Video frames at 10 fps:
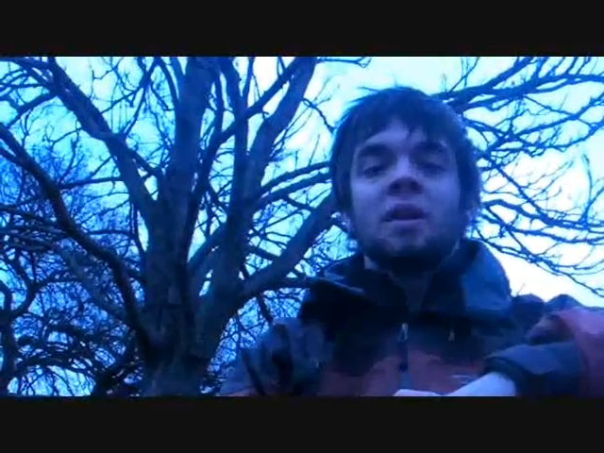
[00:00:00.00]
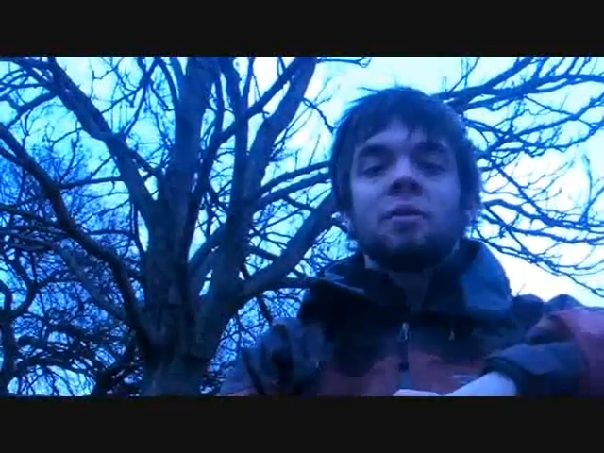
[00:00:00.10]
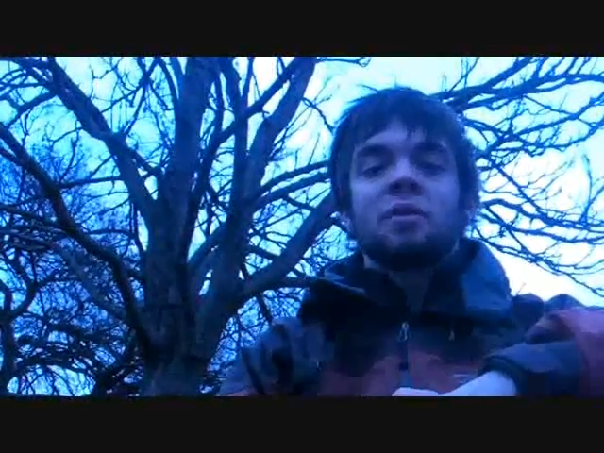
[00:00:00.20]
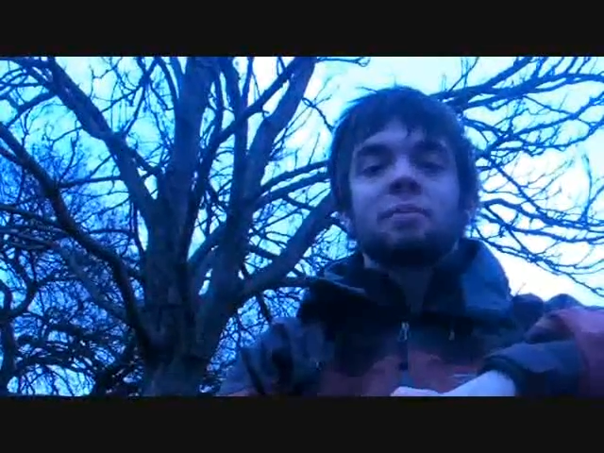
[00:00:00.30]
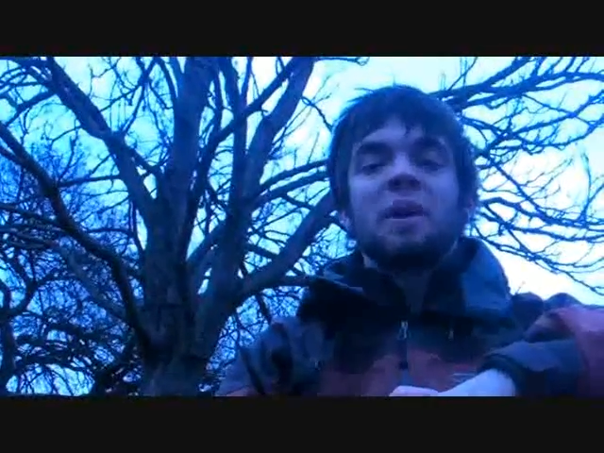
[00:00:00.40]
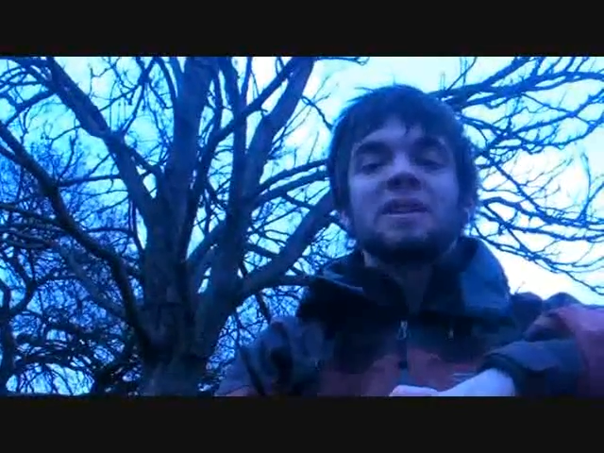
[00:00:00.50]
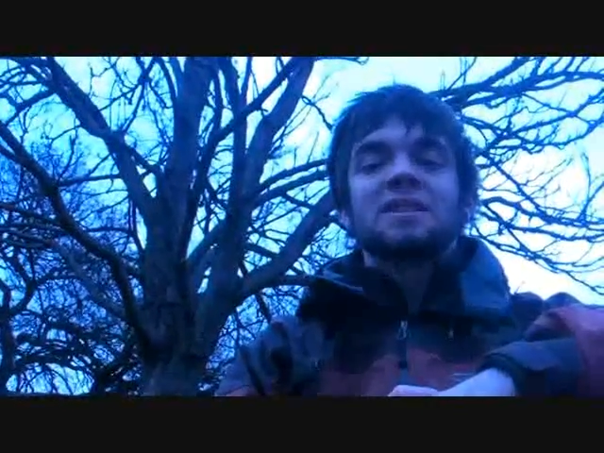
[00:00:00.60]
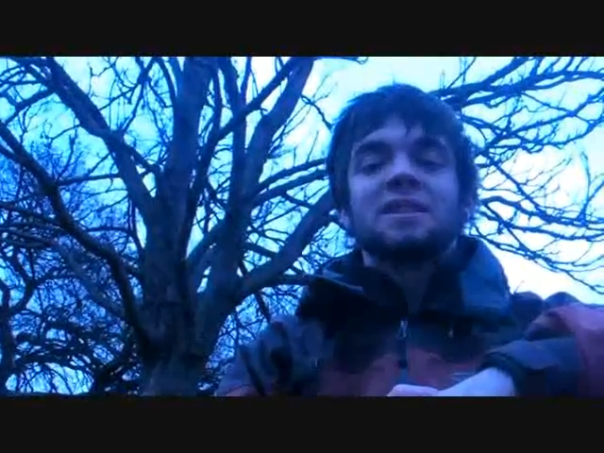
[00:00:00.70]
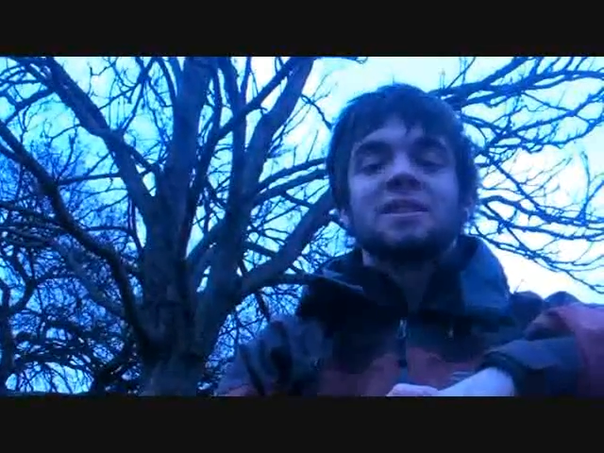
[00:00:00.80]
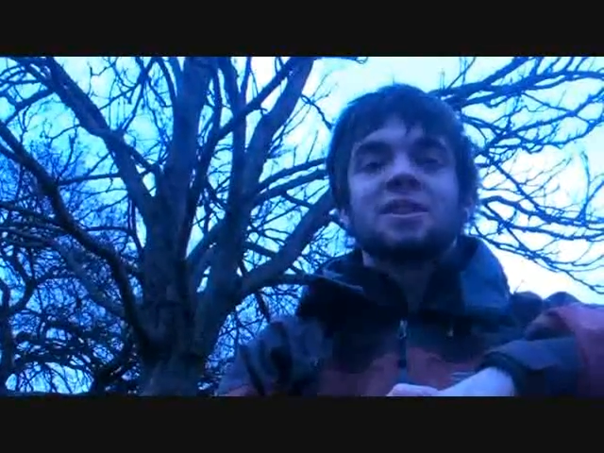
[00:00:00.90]
The response
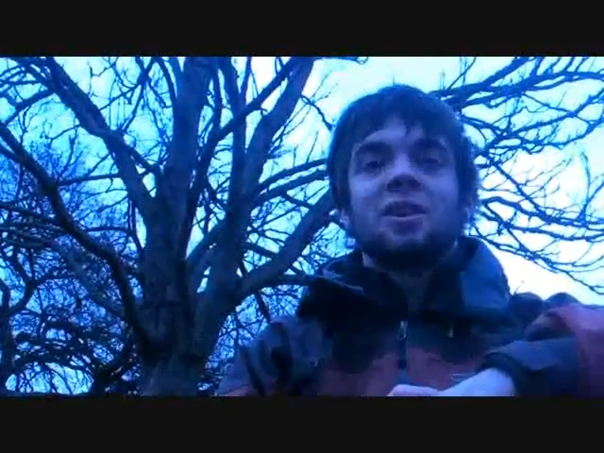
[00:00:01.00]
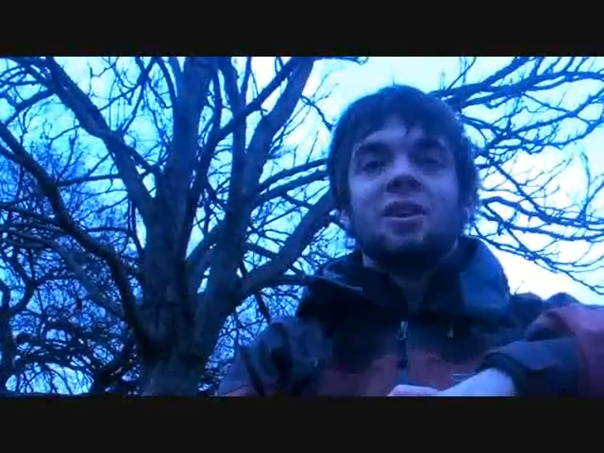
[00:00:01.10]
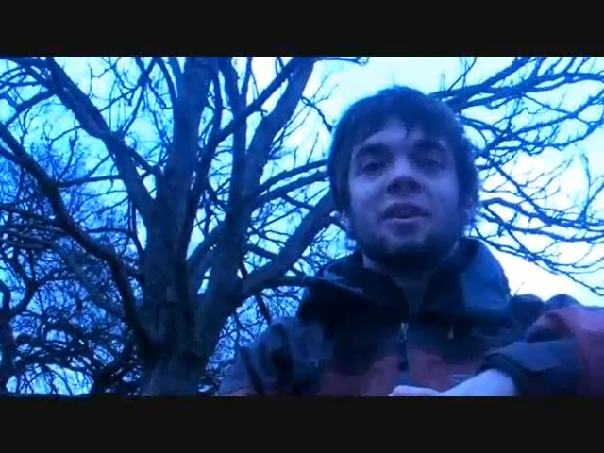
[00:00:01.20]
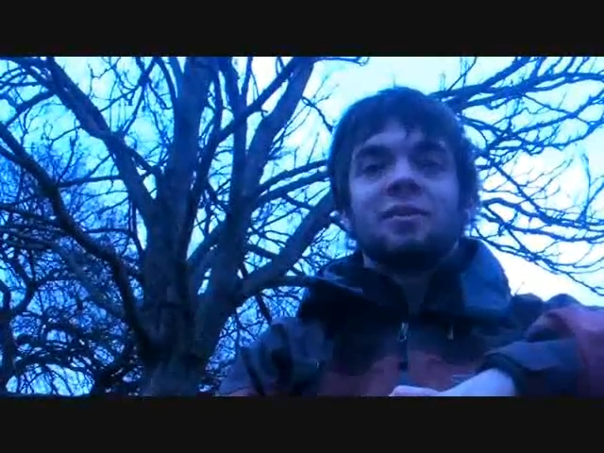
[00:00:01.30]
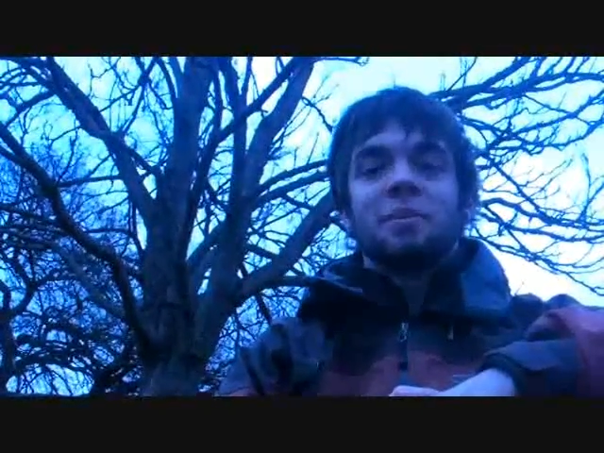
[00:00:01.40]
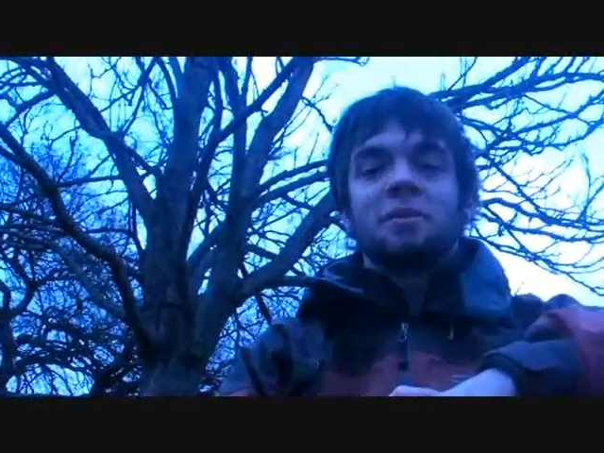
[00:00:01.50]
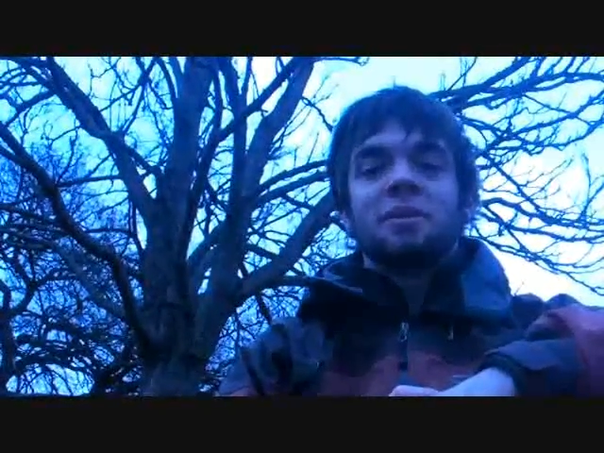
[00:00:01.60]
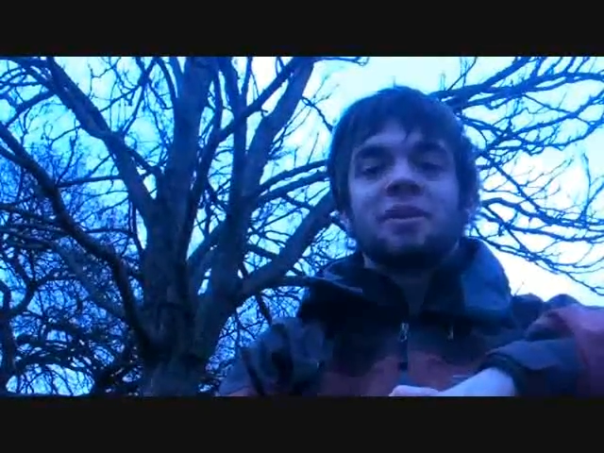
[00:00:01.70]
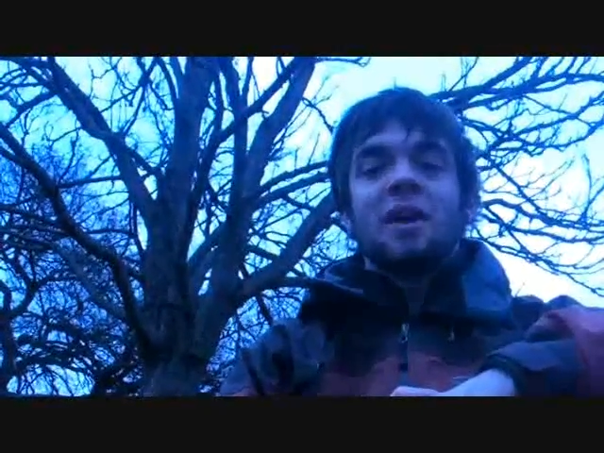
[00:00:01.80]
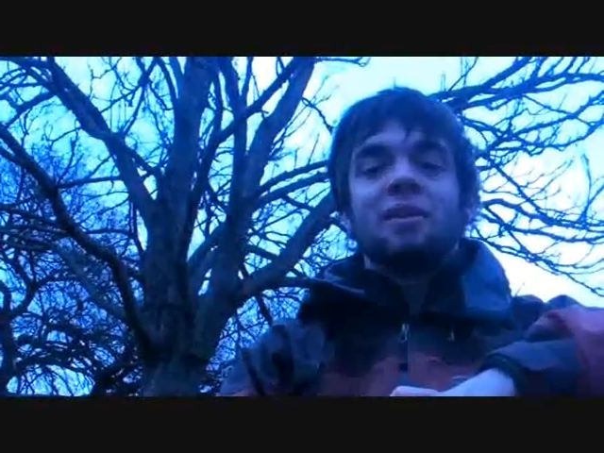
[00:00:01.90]
to this call has been a
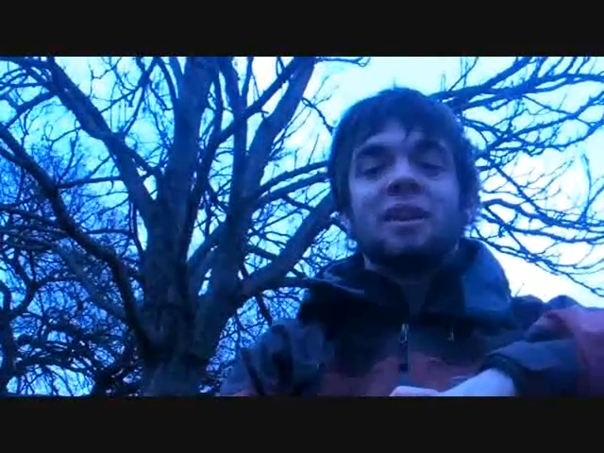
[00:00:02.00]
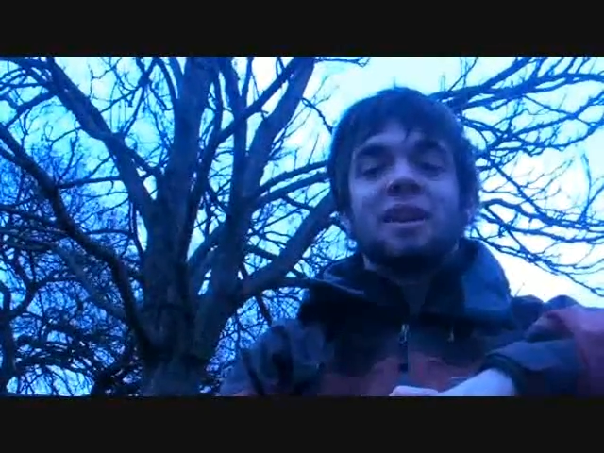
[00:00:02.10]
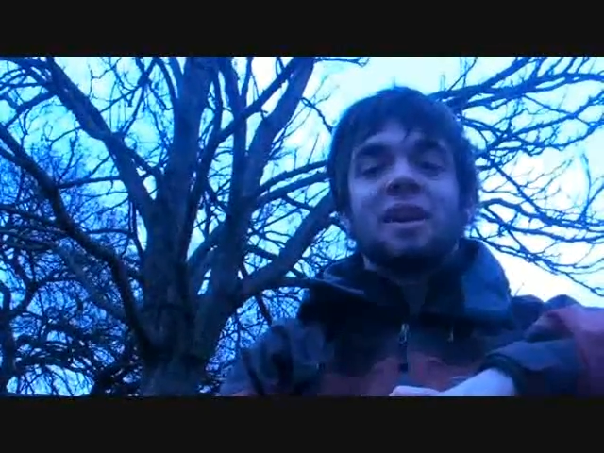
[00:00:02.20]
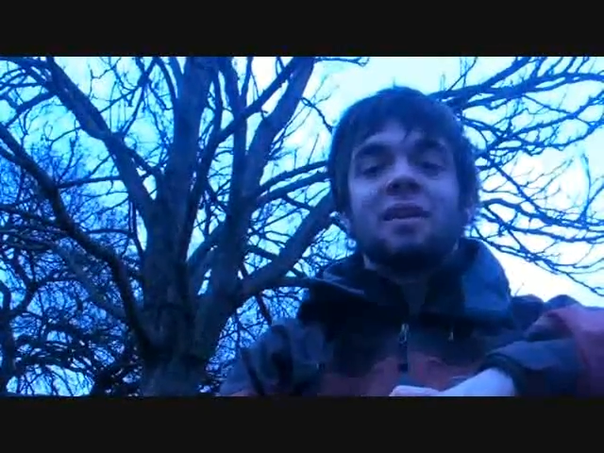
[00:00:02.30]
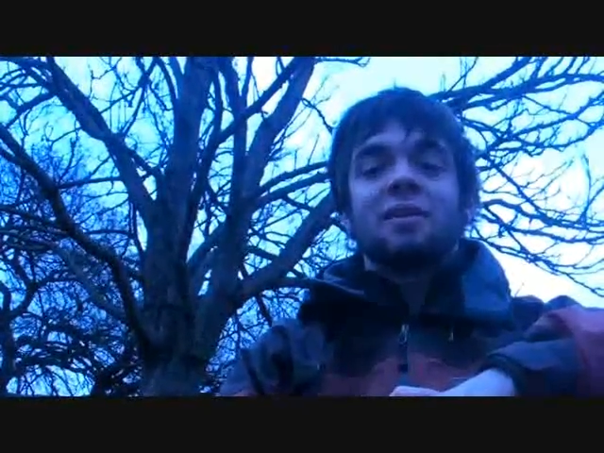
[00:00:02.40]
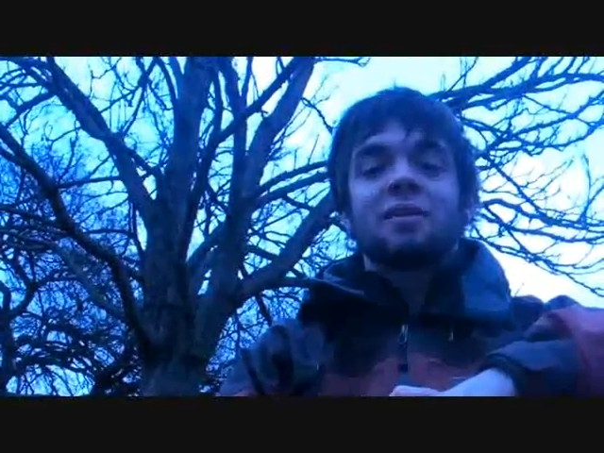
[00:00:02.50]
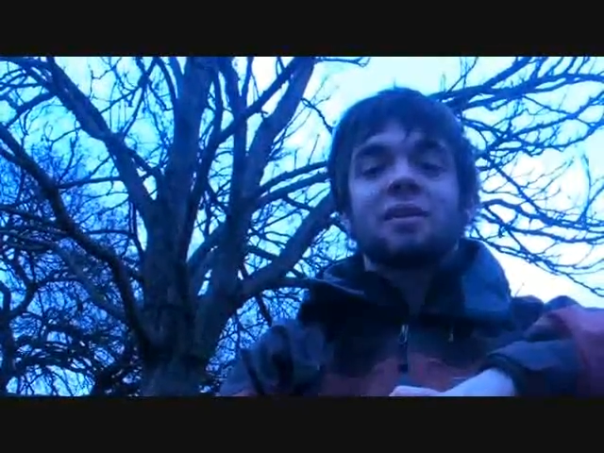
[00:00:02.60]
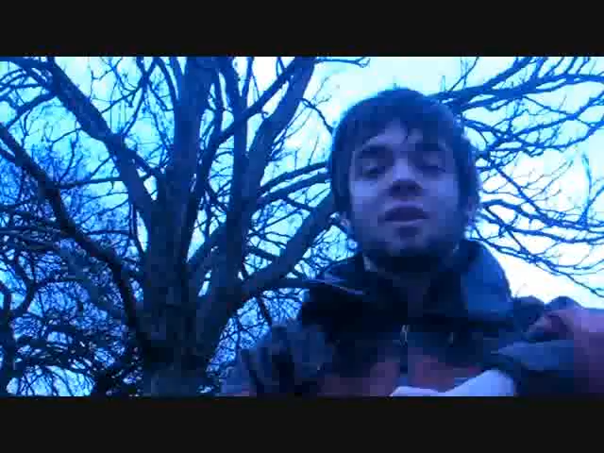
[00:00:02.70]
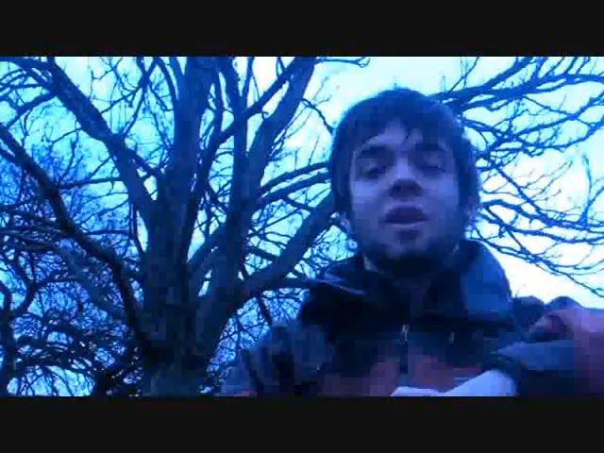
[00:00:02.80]
resounding yes,